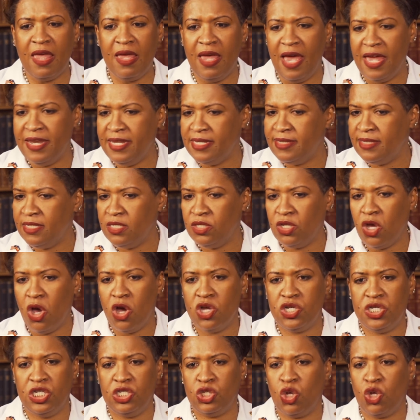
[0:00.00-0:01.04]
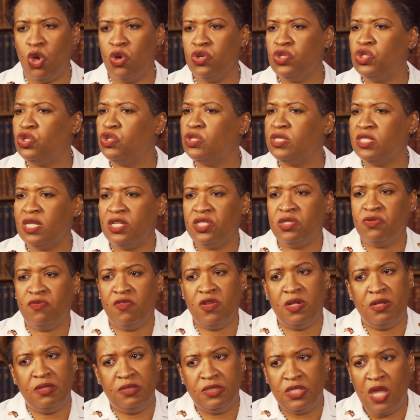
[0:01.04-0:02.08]
anesthesiologist or
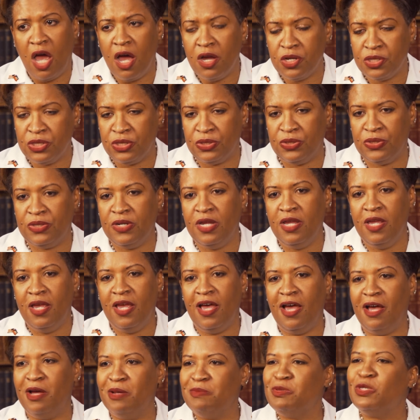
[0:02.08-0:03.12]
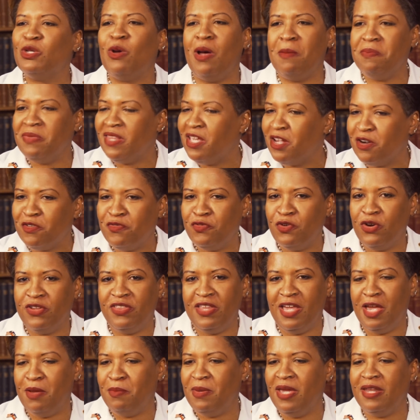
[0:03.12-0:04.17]
successful doctor. So I'm there for
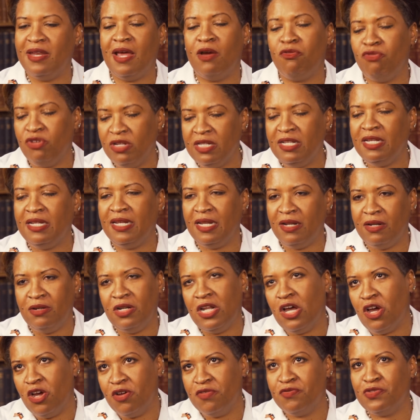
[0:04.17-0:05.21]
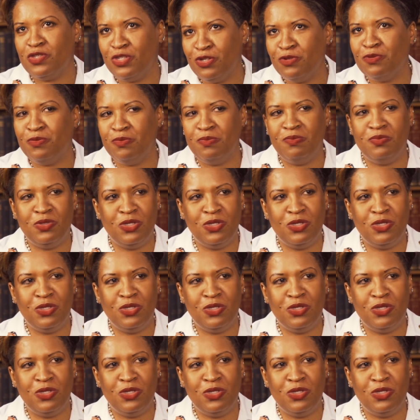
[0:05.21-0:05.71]
them, and I really love to